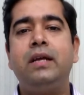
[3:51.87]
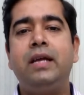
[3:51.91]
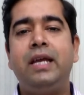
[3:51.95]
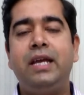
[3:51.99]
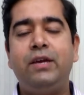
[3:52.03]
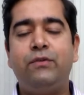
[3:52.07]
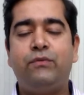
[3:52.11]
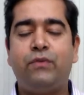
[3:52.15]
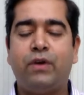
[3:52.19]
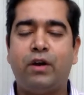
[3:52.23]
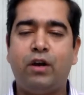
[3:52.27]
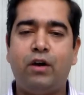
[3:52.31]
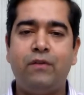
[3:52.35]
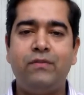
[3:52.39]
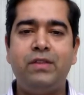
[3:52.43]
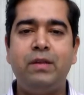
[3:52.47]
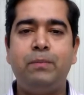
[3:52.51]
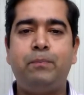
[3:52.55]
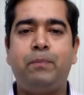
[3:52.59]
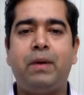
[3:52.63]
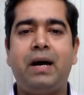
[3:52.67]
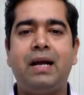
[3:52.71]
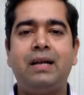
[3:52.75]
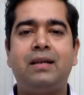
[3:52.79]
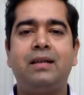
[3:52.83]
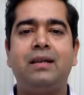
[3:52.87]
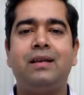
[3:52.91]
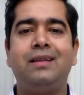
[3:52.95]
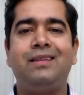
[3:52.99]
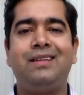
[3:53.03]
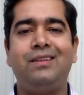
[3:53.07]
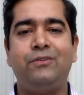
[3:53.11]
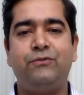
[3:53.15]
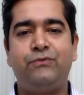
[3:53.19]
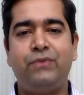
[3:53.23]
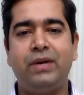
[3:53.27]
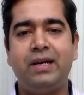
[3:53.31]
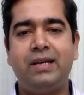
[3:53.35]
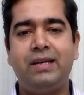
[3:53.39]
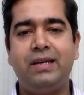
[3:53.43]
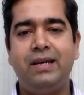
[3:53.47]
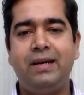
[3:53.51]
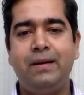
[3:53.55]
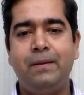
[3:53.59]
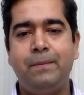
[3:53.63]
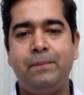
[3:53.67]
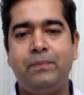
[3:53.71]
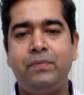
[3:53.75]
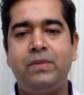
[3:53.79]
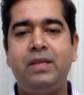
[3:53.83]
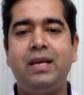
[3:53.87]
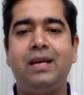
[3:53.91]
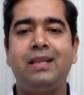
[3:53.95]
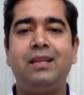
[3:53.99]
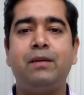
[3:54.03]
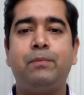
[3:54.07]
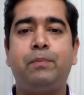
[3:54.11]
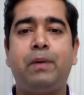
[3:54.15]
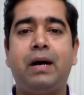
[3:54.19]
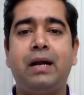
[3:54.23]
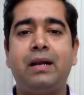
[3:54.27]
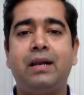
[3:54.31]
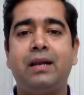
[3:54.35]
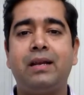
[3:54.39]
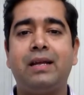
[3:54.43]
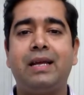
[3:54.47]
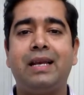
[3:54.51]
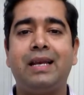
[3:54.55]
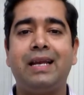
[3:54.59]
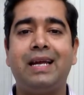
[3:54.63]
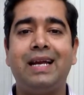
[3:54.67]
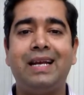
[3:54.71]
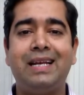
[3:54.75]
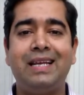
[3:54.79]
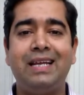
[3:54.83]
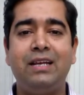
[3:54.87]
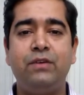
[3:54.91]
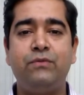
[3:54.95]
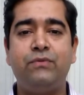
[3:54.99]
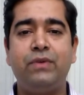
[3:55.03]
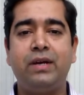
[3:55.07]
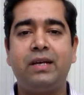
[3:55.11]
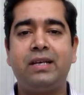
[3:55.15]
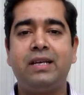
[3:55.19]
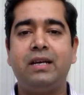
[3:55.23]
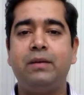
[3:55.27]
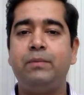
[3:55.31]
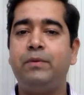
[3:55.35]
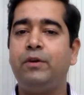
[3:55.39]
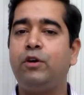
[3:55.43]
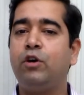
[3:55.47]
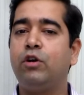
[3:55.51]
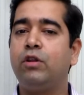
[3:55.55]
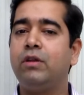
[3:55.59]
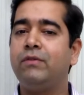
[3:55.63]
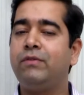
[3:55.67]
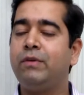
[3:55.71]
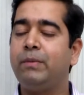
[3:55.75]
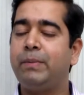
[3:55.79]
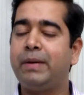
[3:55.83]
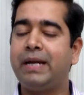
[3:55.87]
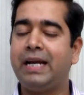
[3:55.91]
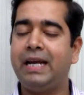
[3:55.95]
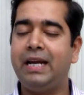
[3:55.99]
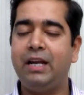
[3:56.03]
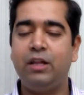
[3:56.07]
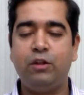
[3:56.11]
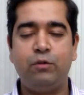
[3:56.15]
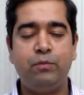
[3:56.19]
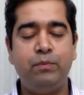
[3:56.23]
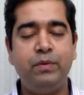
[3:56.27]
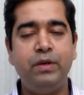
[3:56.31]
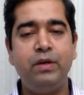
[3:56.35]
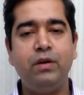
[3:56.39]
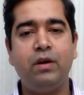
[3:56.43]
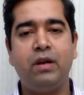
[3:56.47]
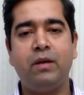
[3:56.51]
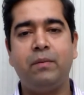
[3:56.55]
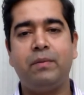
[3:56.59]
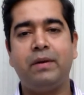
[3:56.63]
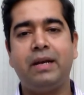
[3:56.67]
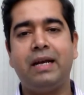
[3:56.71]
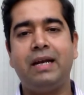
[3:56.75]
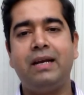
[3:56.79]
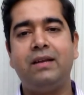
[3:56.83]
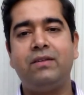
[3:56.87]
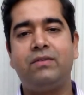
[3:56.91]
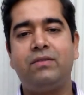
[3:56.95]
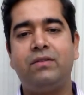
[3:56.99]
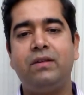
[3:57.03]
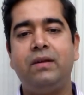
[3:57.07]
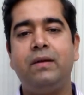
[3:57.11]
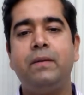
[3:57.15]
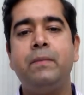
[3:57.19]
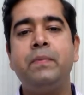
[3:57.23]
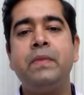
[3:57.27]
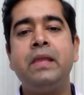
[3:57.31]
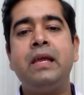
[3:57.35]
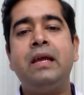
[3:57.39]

If one of the partner is infected, the other partner can get infected because of hepatitis B or hepatitis C.